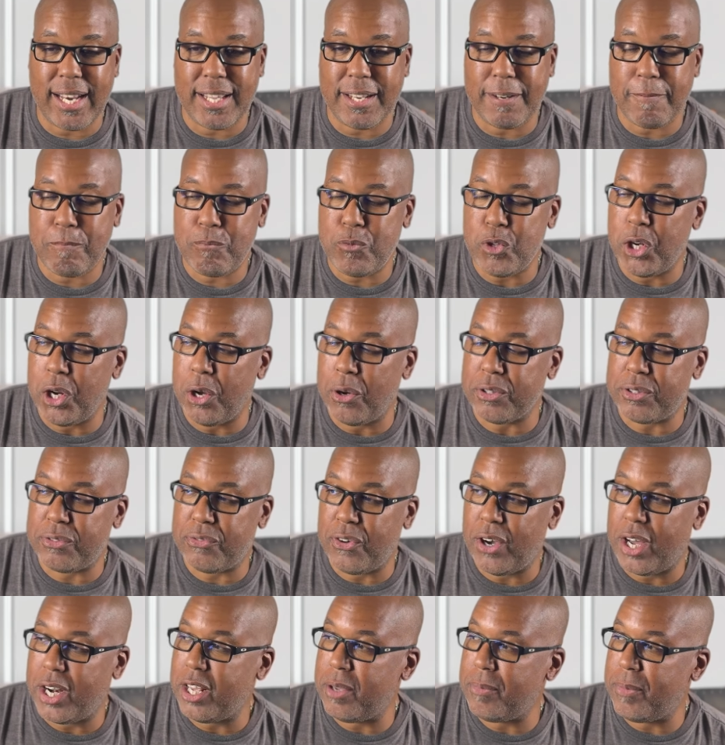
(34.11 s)
And, you know, it's
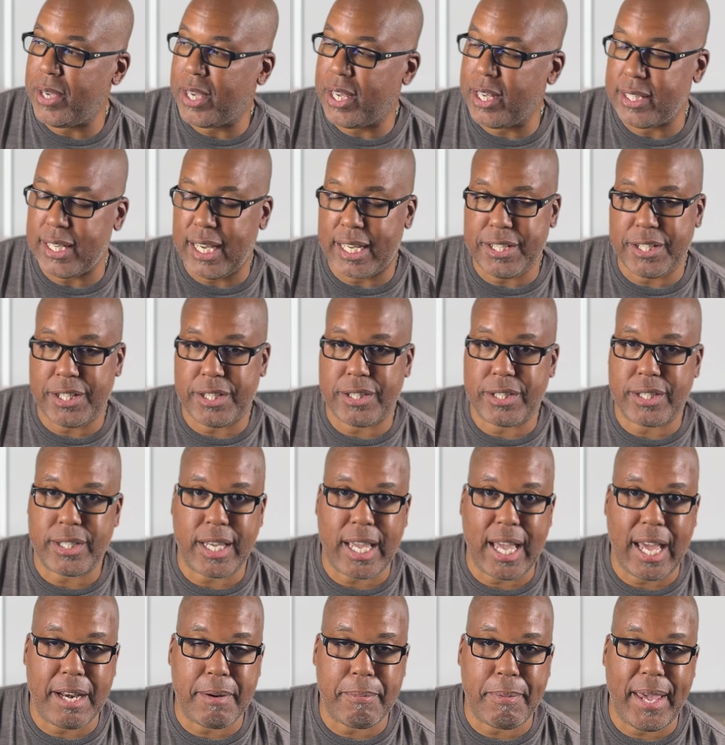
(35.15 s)
funny because I just
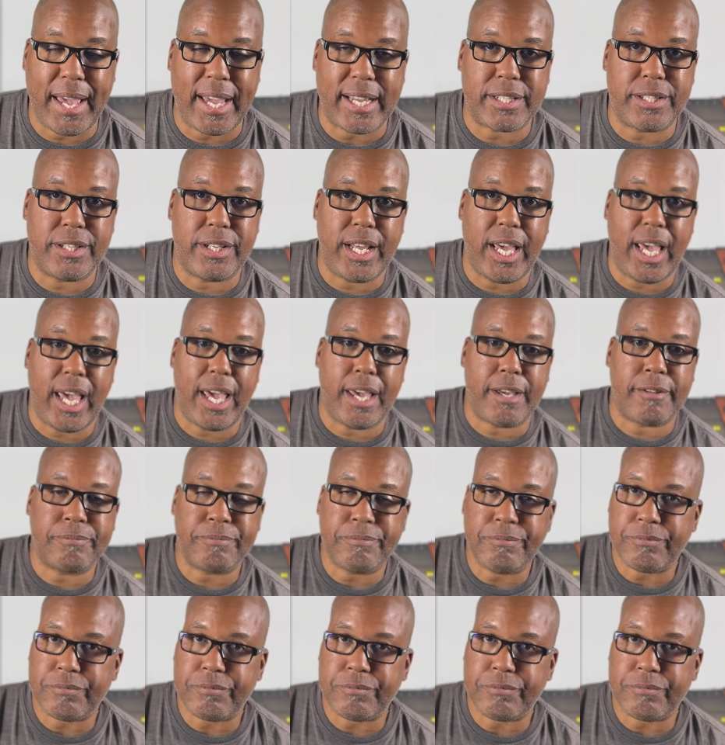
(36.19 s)
got back today